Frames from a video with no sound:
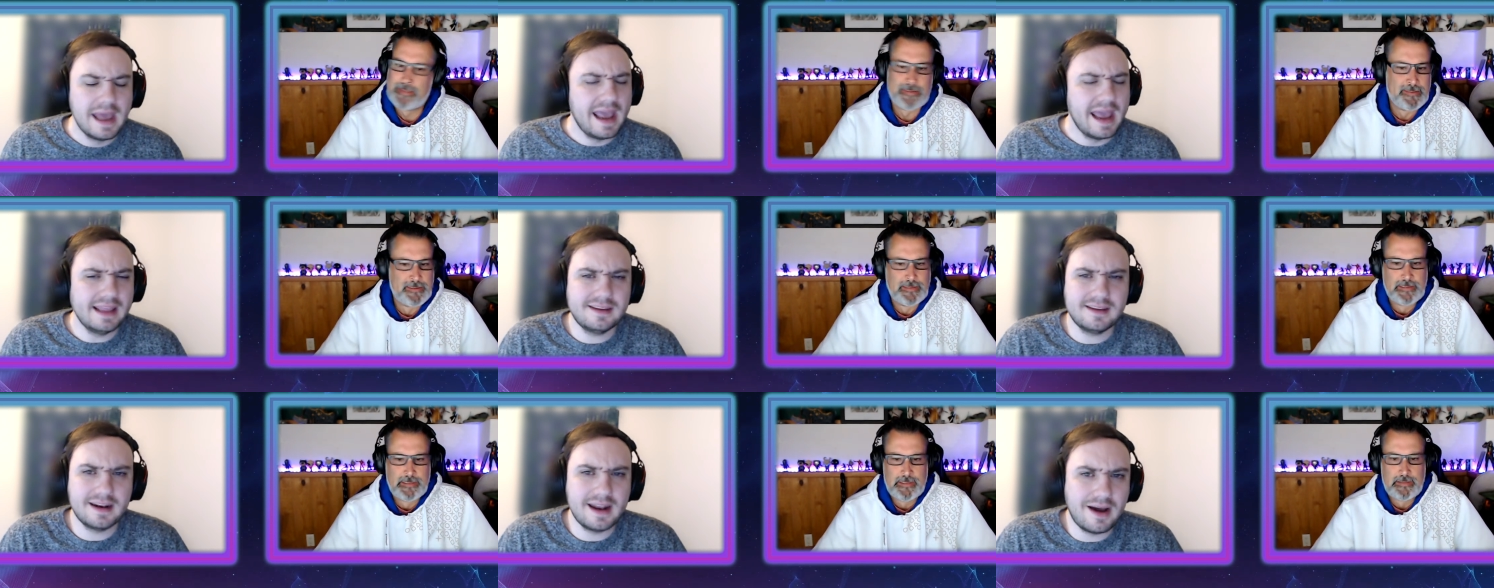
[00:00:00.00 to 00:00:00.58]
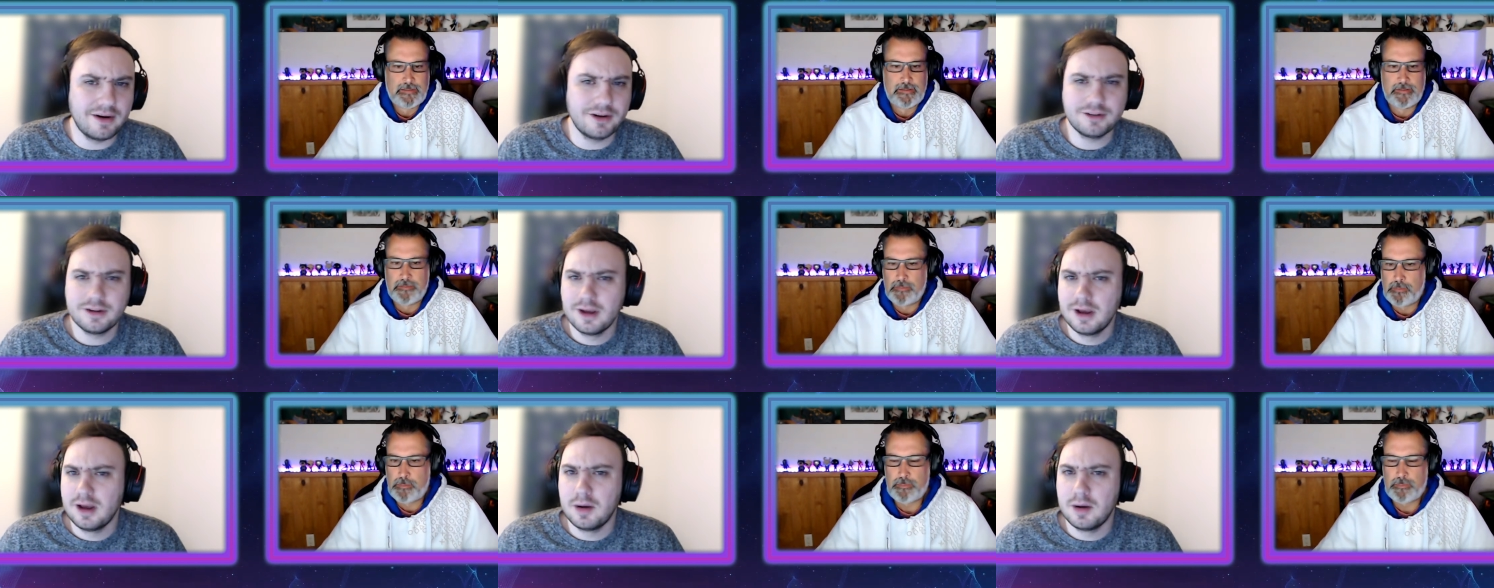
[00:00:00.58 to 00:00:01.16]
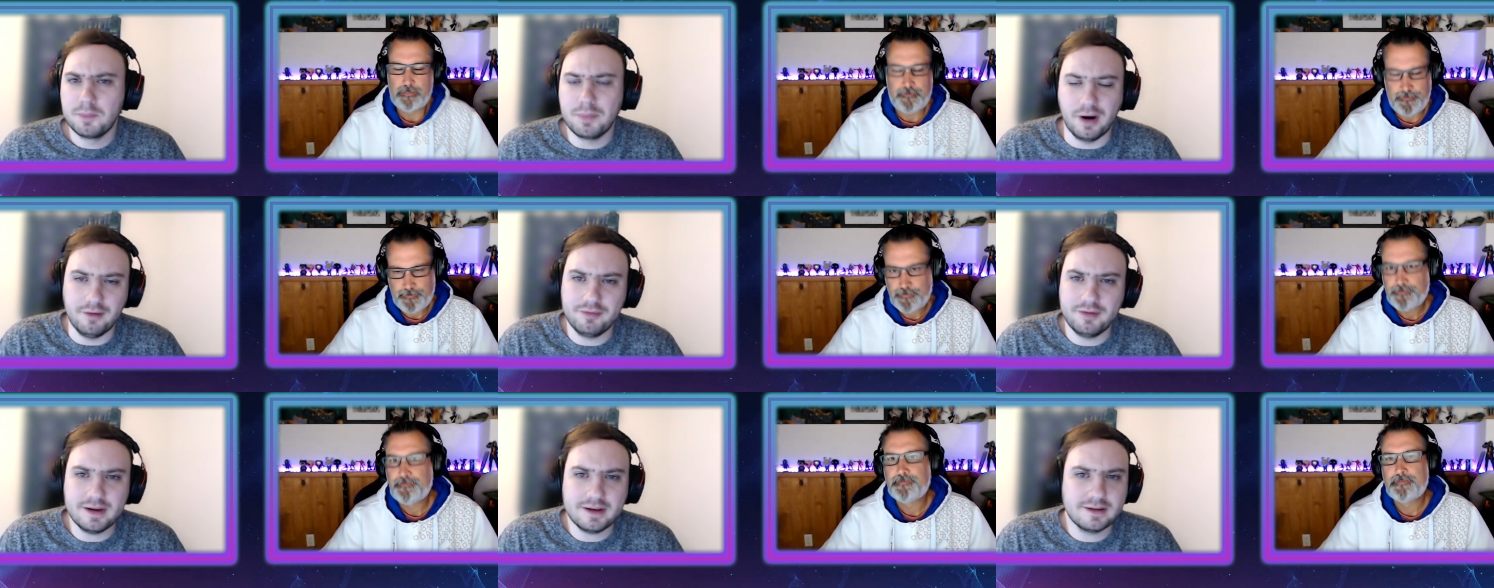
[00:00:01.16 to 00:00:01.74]
Speaker 1: 8 to 10 hours
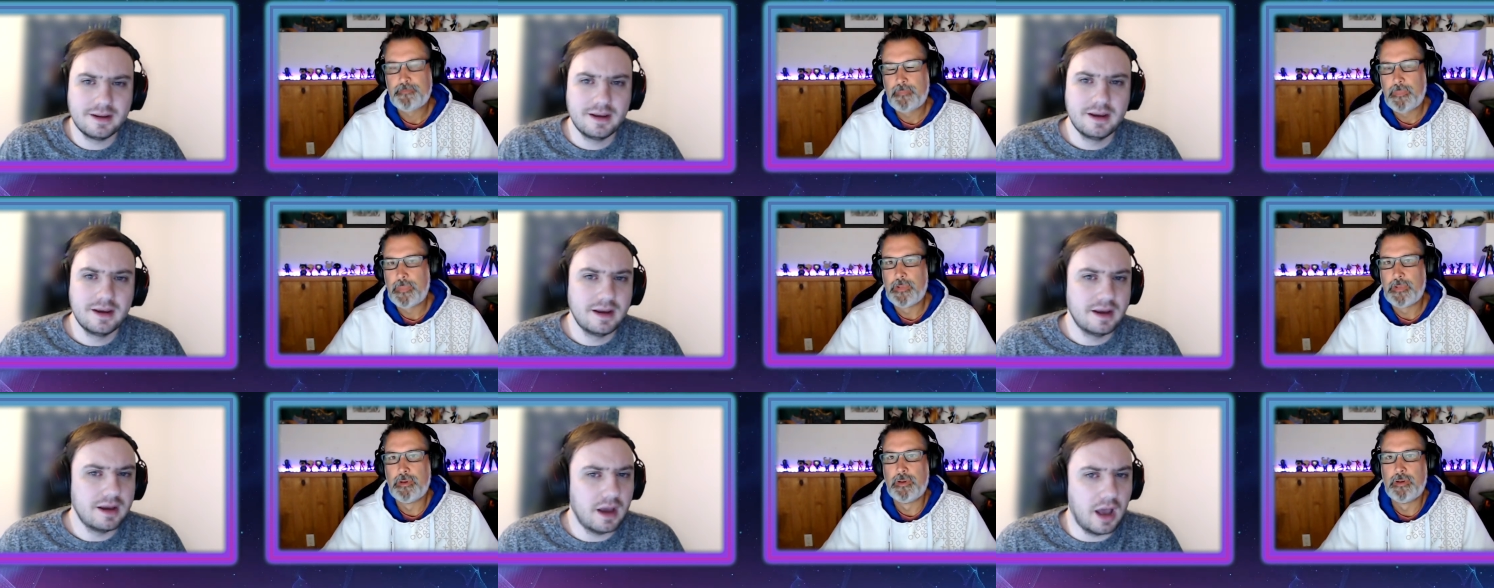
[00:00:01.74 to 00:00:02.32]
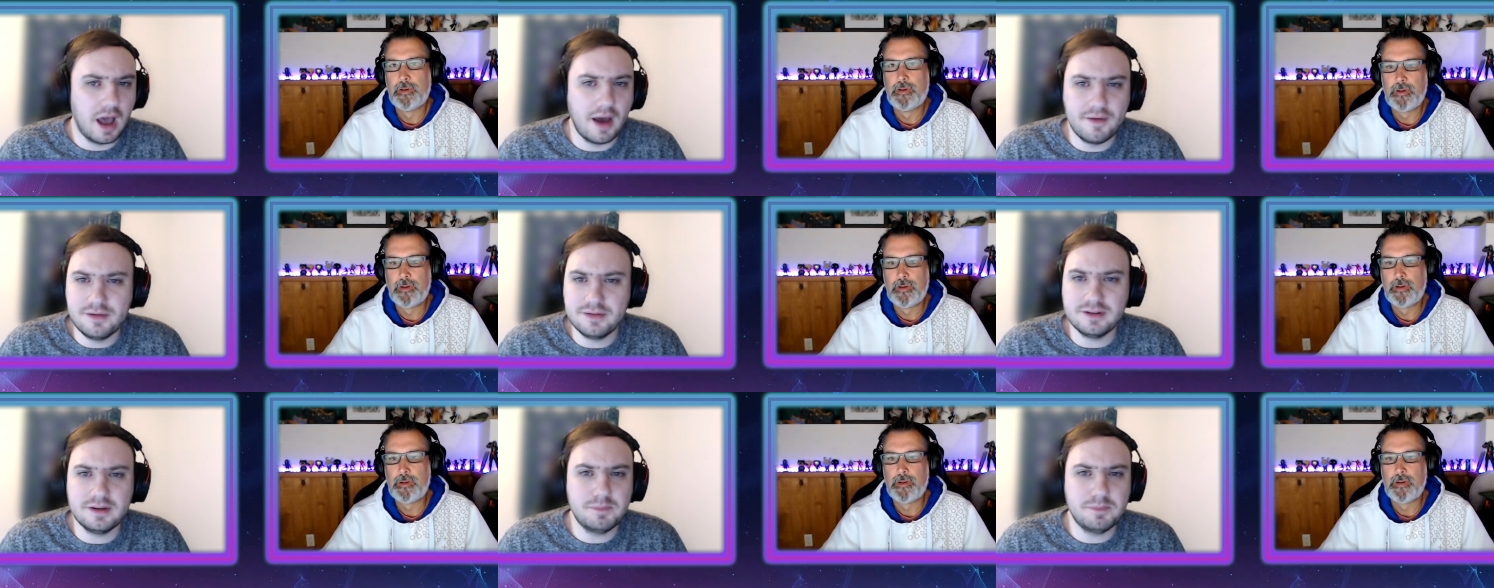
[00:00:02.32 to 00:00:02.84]
perfect obviously